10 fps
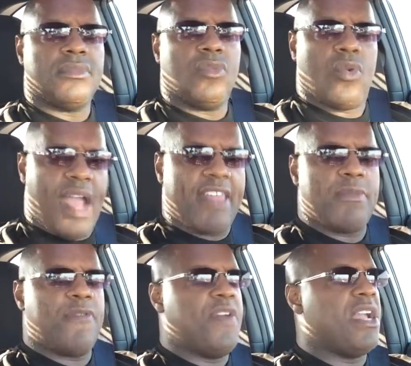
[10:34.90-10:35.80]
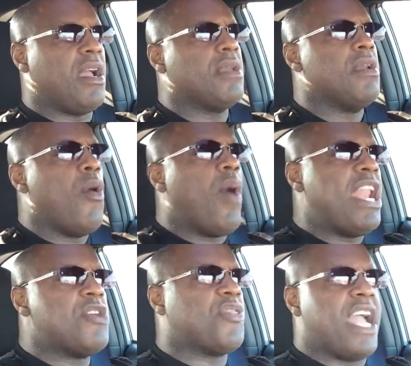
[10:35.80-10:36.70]
We'd rather be feared. Why
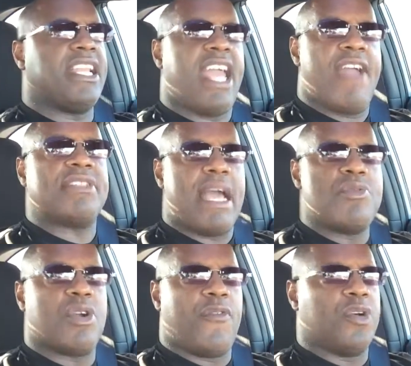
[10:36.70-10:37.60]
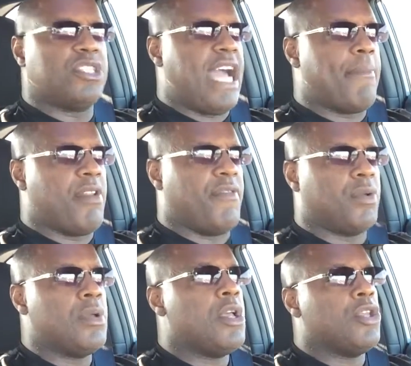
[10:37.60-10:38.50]
do you think that every time you go for a job interview,
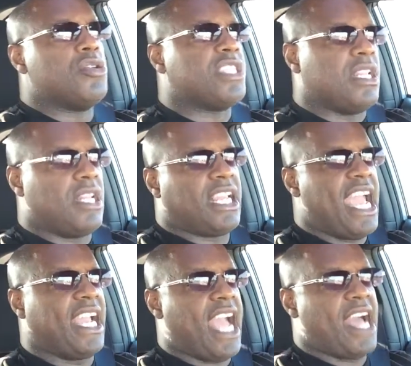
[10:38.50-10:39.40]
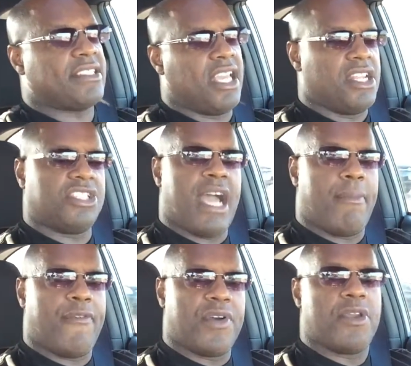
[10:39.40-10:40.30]
you see that the gay guys get the job
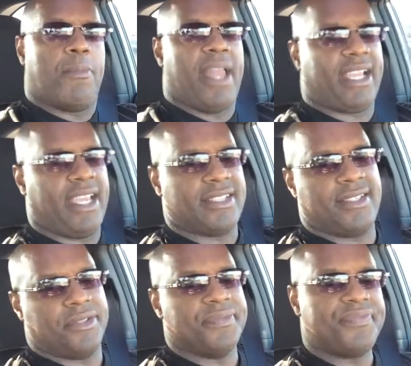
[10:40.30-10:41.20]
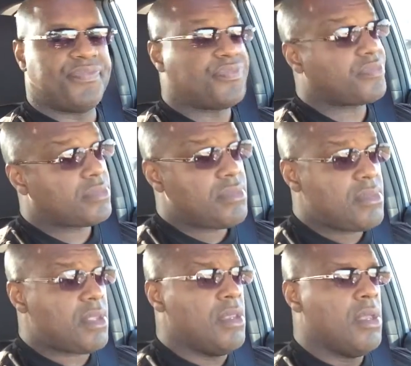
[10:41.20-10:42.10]
before your black ass
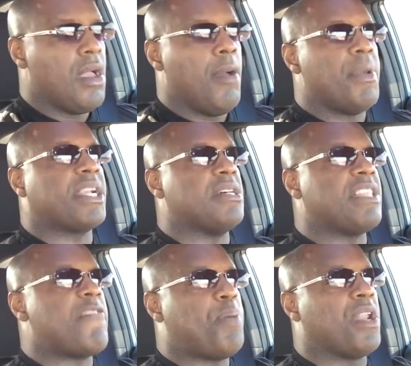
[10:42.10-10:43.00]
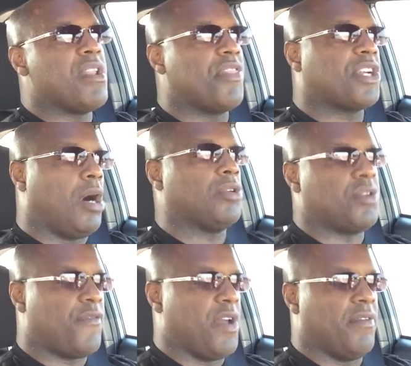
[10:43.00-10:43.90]
do? Because they put another culture
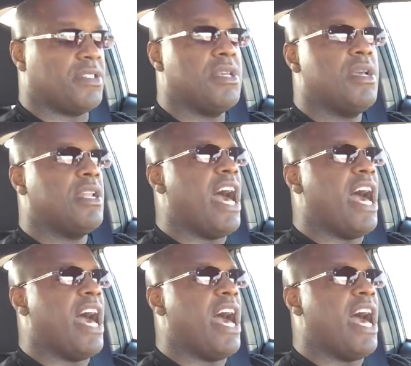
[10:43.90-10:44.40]
in front of them.